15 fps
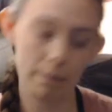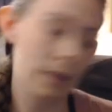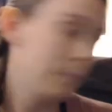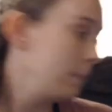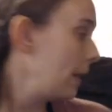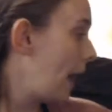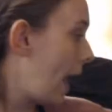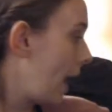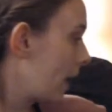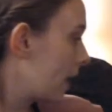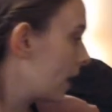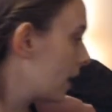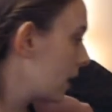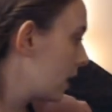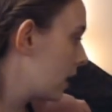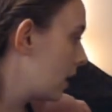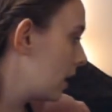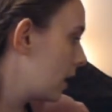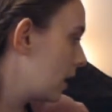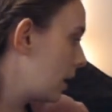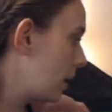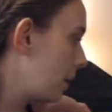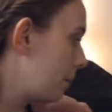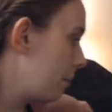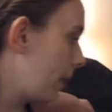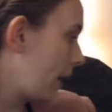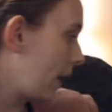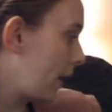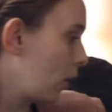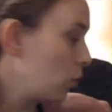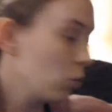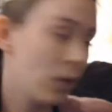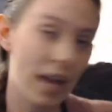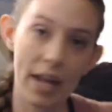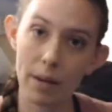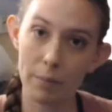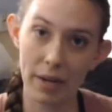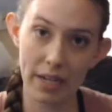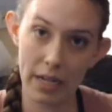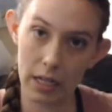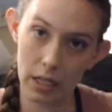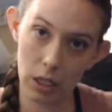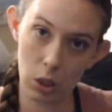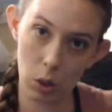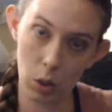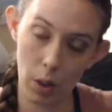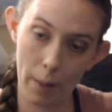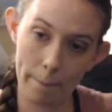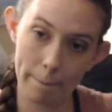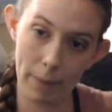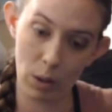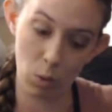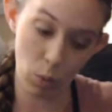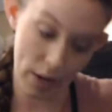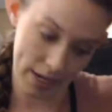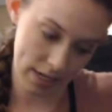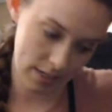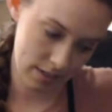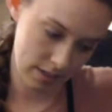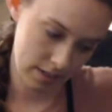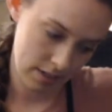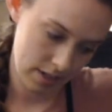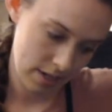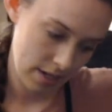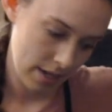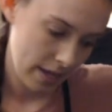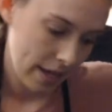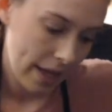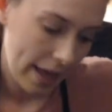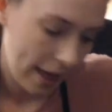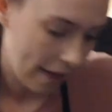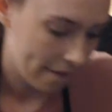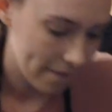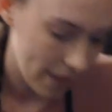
black, my red, my yellow, my white, and